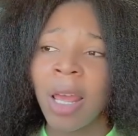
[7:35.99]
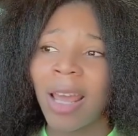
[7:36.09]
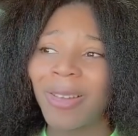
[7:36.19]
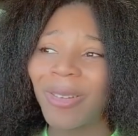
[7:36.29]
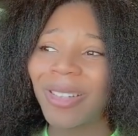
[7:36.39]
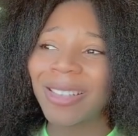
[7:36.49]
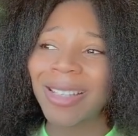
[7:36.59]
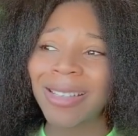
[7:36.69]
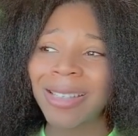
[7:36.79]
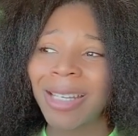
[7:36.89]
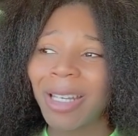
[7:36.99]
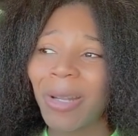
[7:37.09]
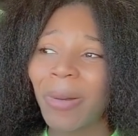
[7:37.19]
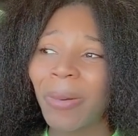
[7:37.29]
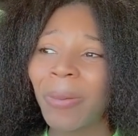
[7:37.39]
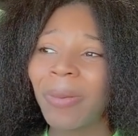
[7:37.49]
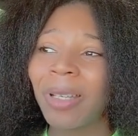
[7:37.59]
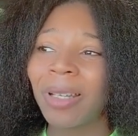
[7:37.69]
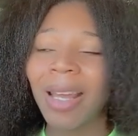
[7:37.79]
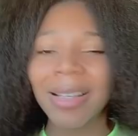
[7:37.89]
and the lord says you know
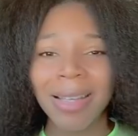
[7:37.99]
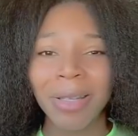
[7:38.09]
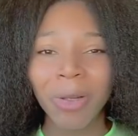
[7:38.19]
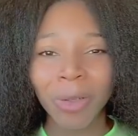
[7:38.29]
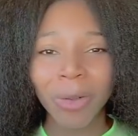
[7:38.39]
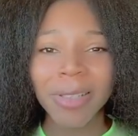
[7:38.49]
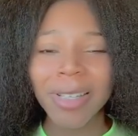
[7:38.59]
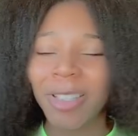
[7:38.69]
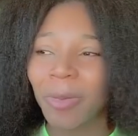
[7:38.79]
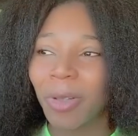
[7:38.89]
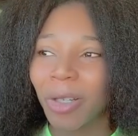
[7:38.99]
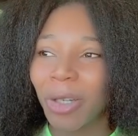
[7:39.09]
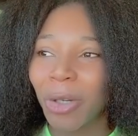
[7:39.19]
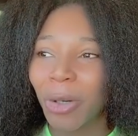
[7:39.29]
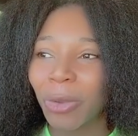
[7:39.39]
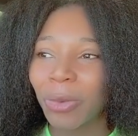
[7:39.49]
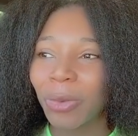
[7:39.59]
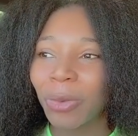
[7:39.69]
like i said you know the lord says you know